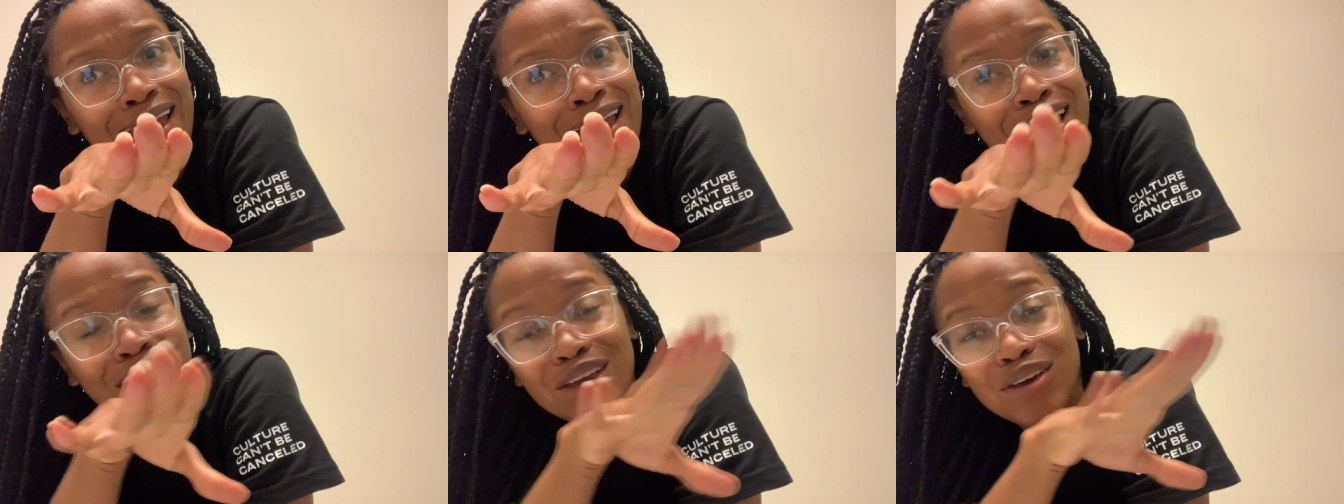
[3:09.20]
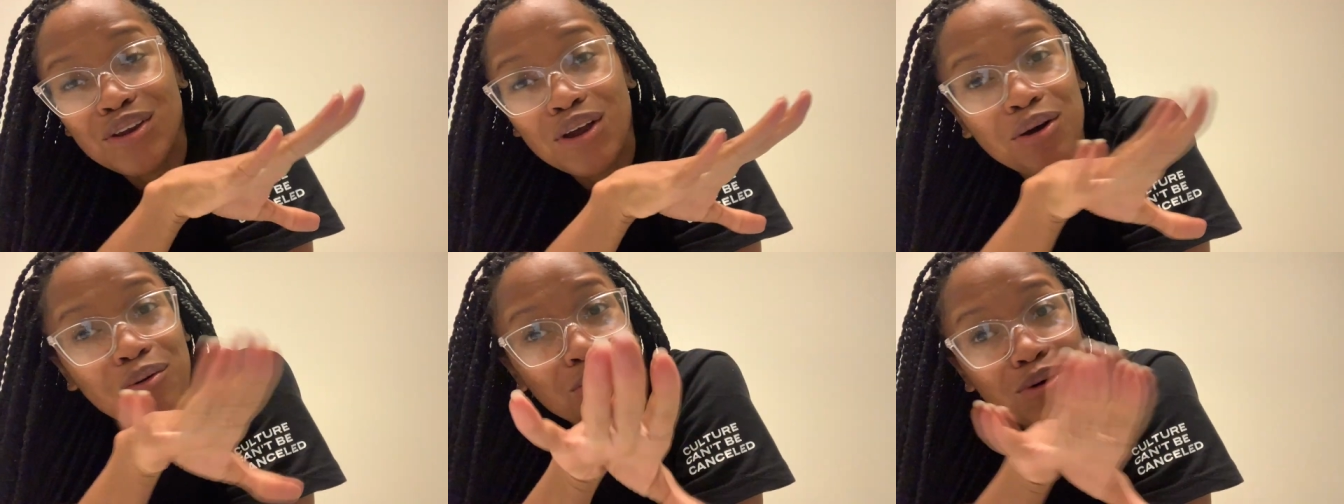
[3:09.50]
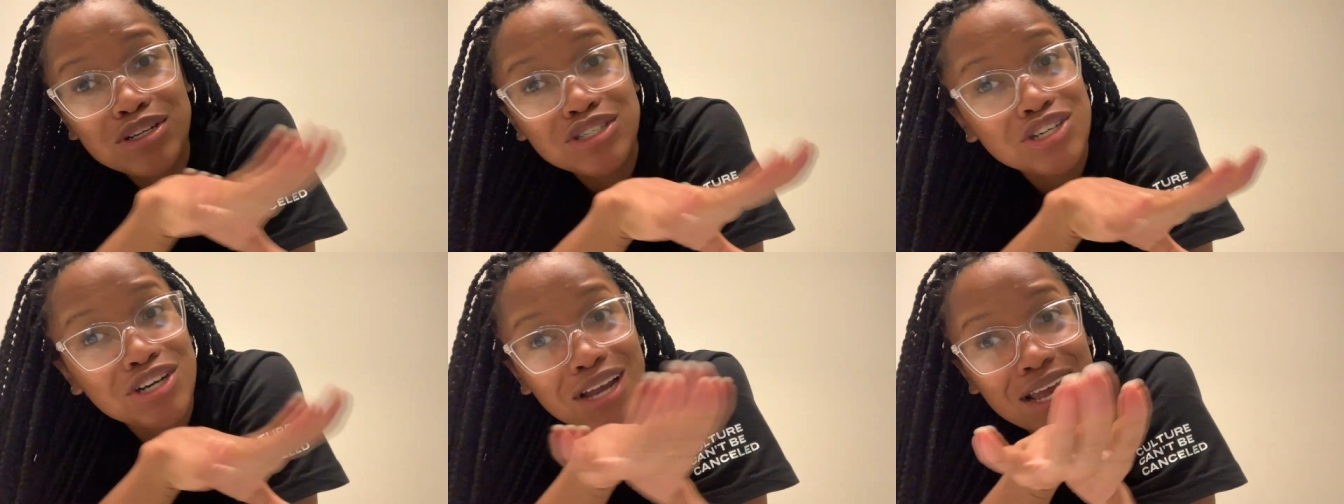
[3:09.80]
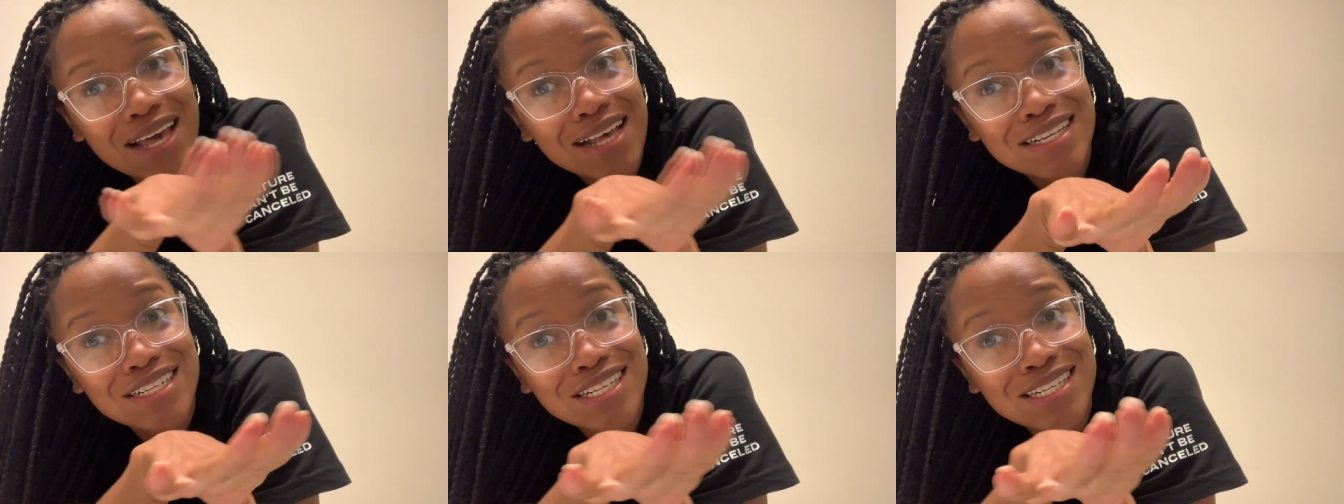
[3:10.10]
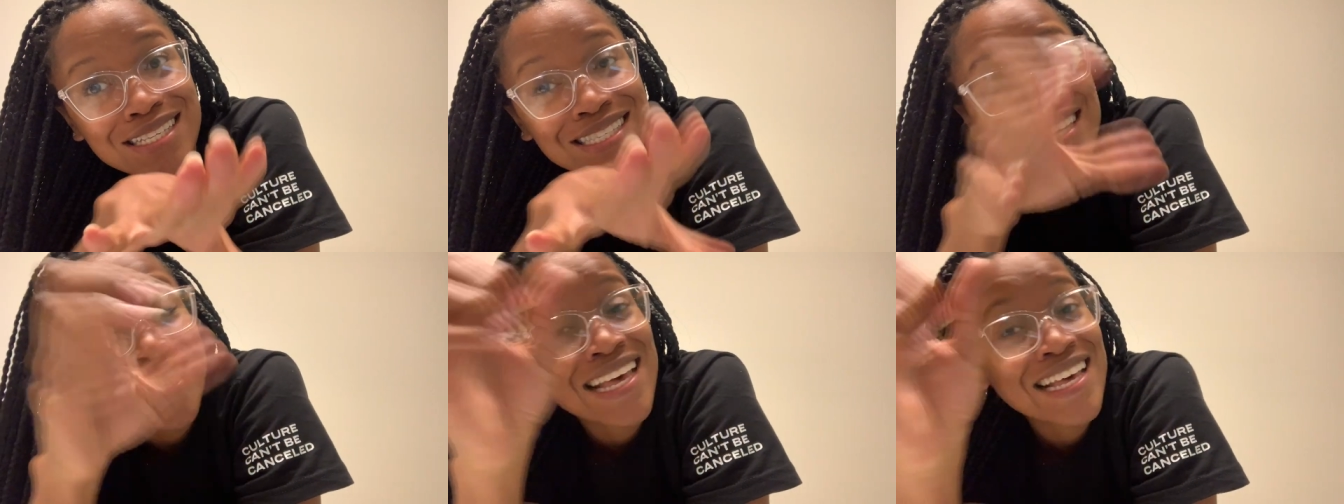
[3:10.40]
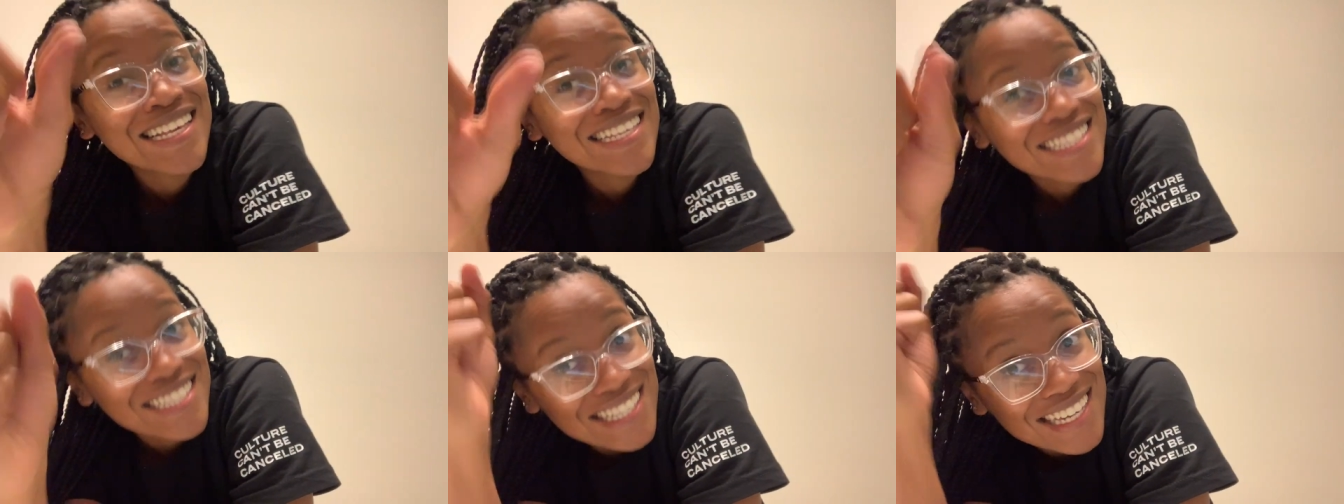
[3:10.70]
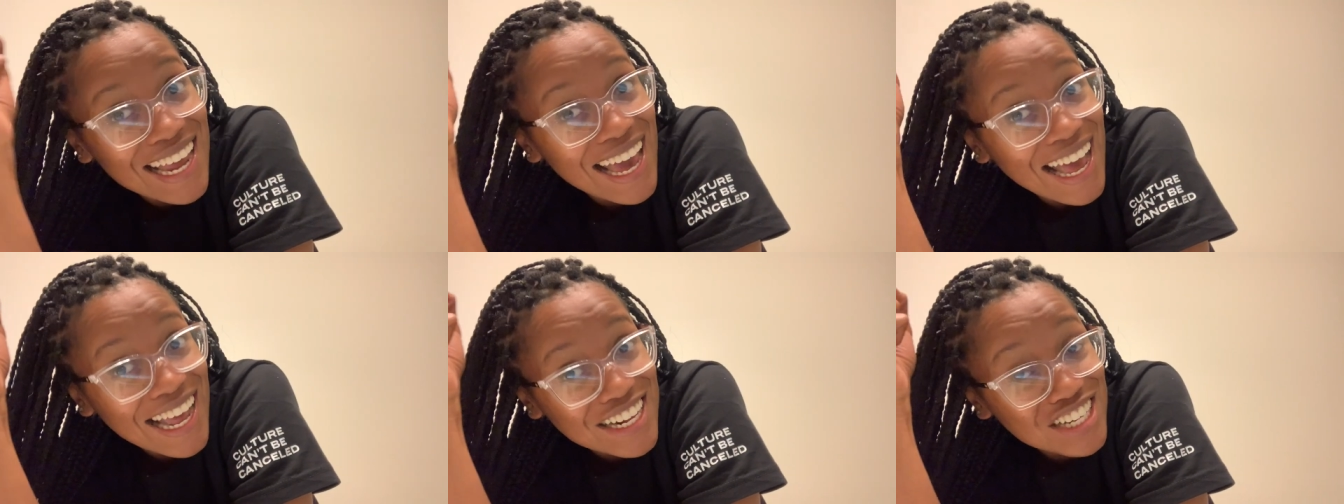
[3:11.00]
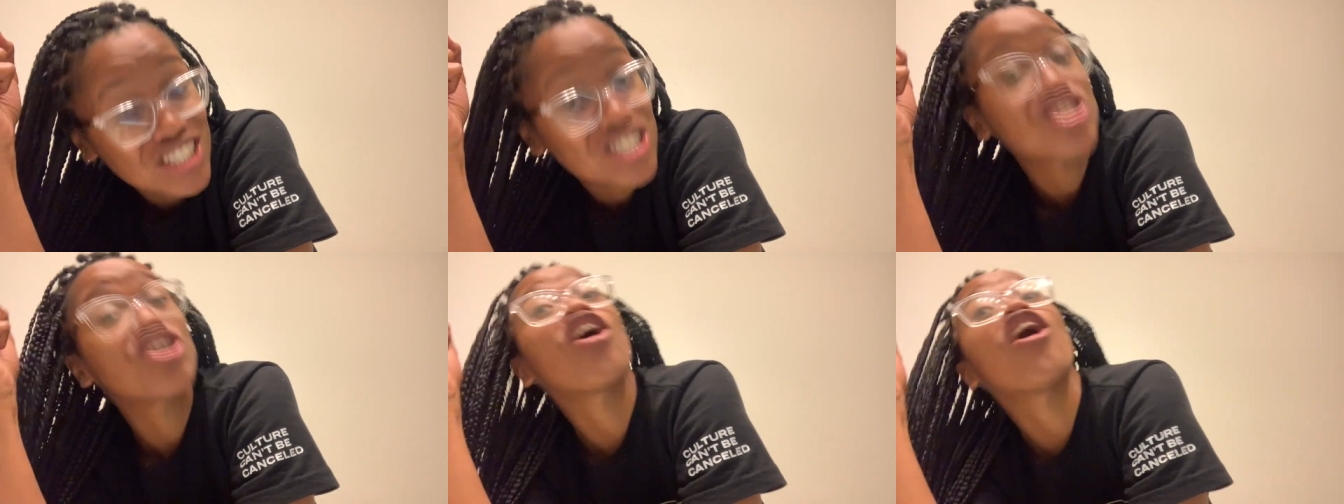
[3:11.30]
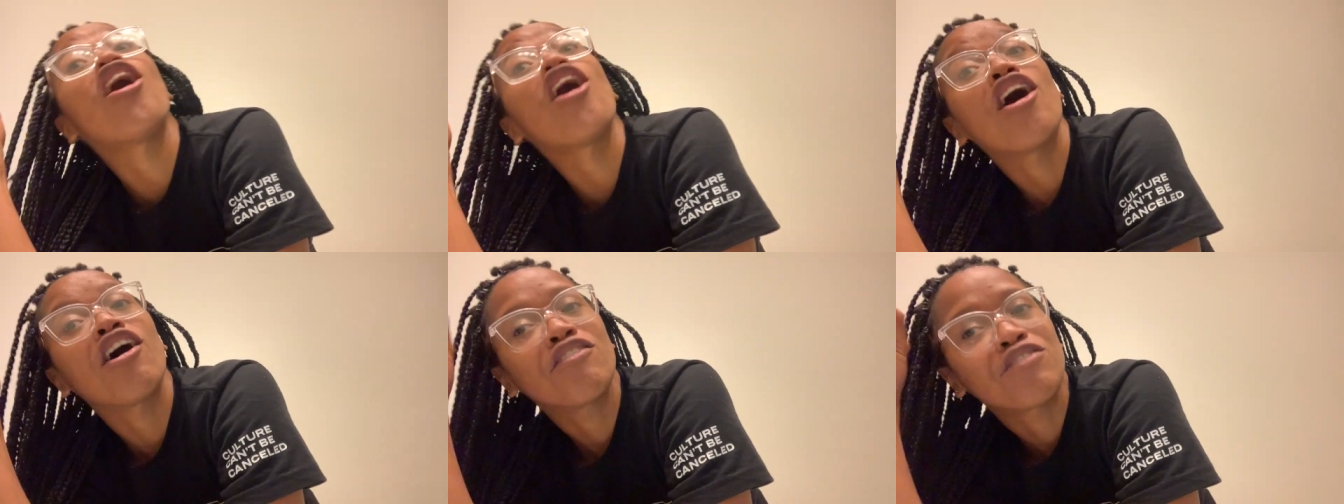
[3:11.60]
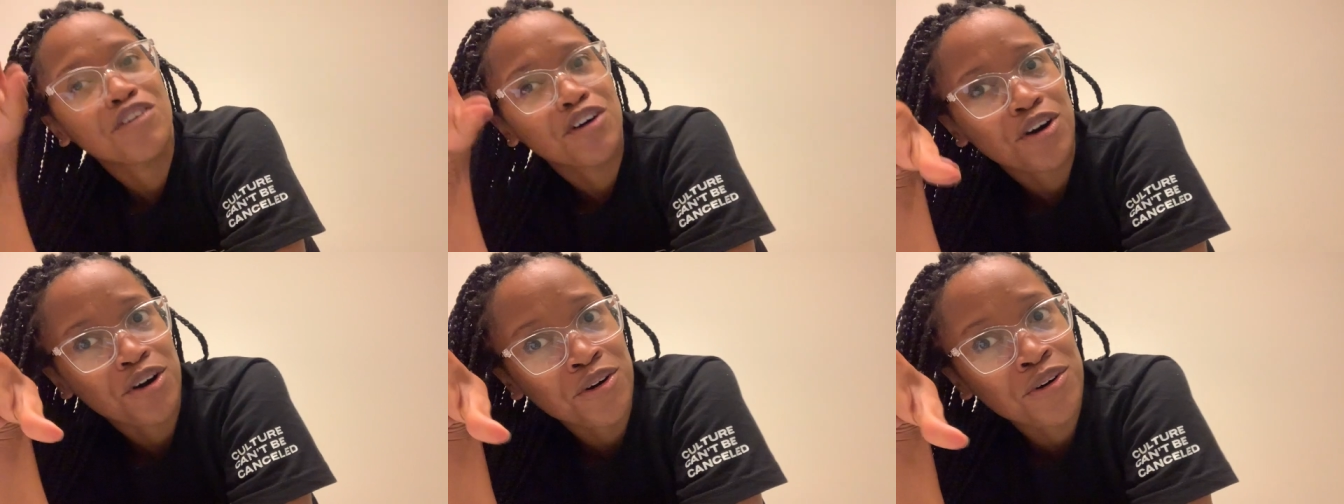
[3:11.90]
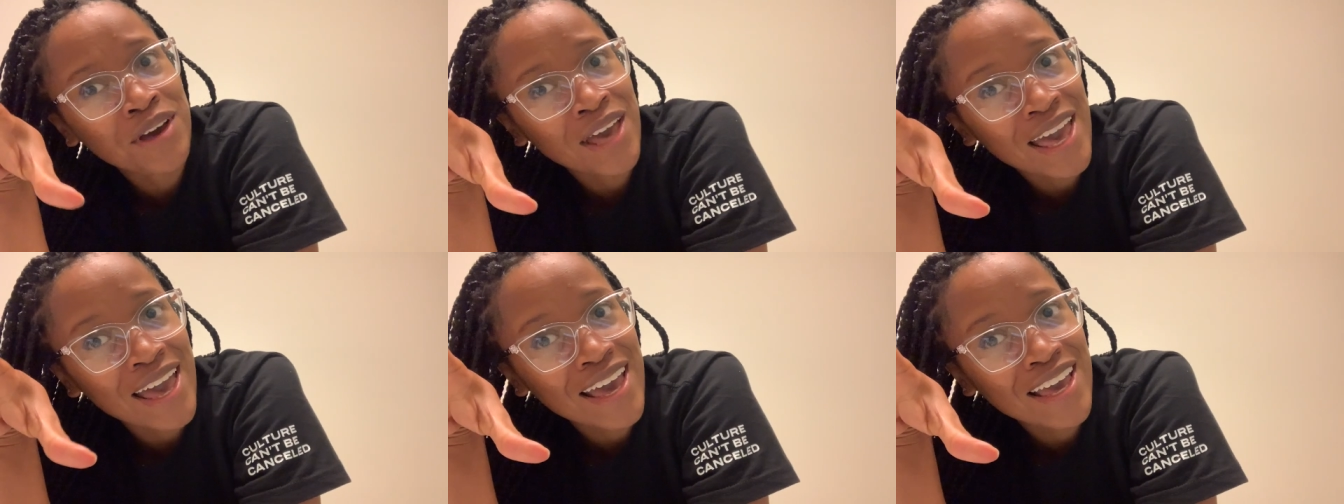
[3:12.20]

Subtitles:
You don't want your edges snatched off, okay?